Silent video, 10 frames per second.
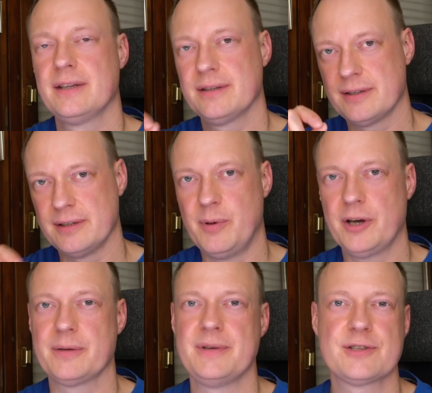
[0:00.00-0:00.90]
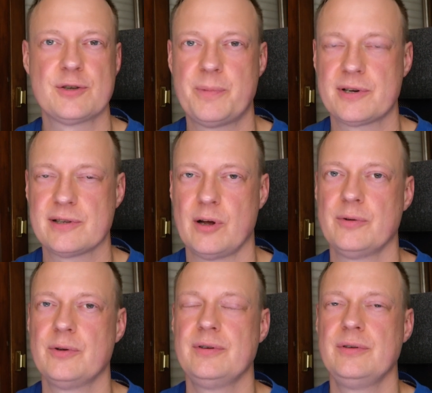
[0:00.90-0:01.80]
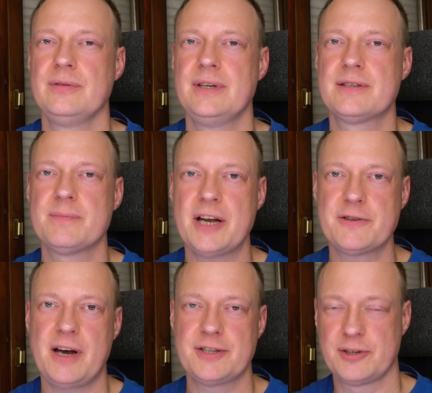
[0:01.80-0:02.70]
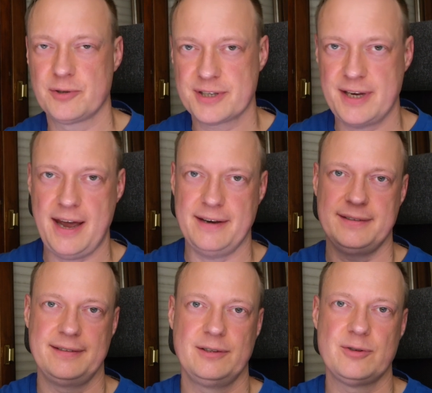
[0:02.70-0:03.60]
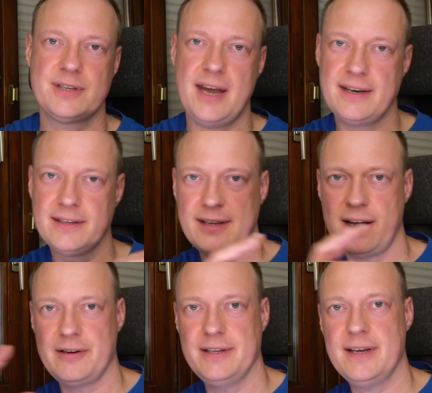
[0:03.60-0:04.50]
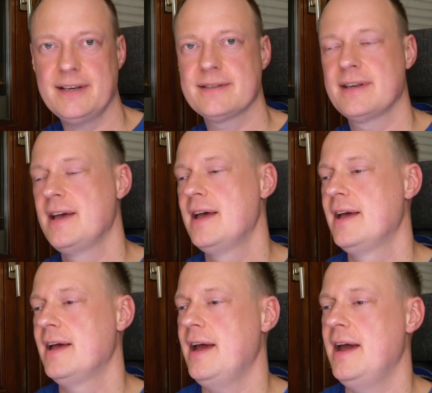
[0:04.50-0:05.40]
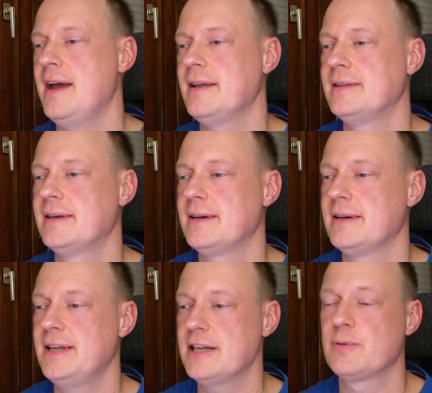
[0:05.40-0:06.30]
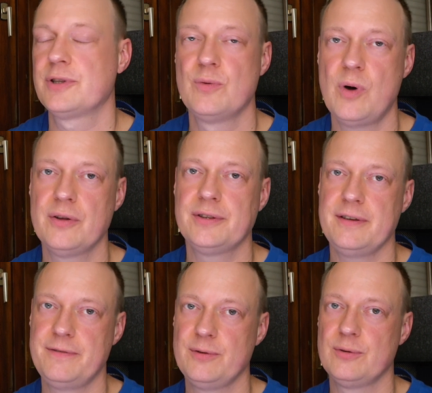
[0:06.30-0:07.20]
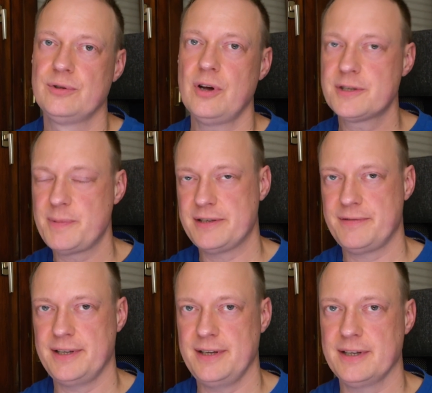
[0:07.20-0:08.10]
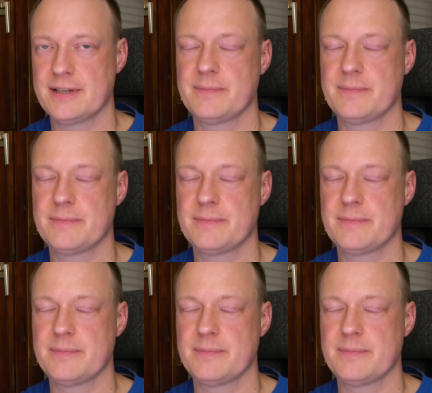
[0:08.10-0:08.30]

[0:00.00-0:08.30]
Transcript: to the bottom. It's super slow. It's much faster to scan entire index. And that's what you want if you don't specify the index.